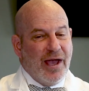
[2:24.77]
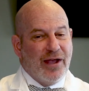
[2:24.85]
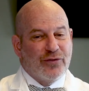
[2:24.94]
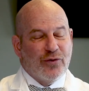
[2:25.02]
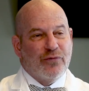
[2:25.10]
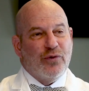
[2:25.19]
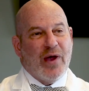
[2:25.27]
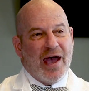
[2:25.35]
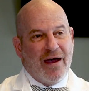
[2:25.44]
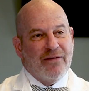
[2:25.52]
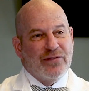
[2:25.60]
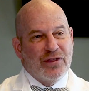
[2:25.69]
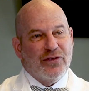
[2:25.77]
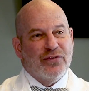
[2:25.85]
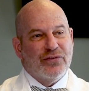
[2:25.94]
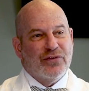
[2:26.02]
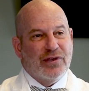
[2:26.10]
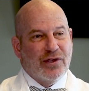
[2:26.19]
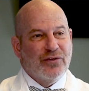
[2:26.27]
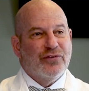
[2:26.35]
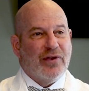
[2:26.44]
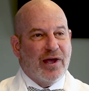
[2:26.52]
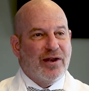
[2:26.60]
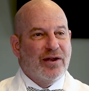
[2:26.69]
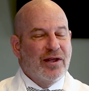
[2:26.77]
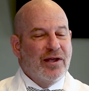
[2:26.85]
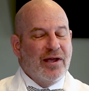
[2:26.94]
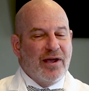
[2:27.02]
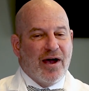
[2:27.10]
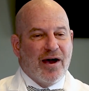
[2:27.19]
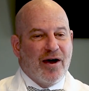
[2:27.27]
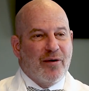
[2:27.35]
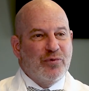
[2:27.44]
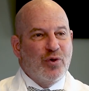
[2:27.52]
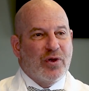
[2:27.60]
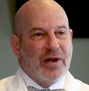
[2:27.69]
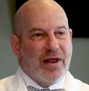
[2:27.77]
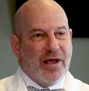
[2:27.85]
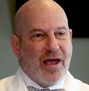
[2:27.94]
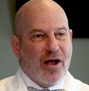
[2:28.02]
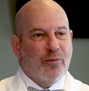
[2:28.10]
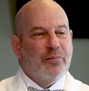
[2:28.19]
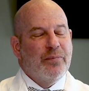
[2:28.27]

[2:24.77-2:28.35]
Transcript: And so if you have this skill set, you can help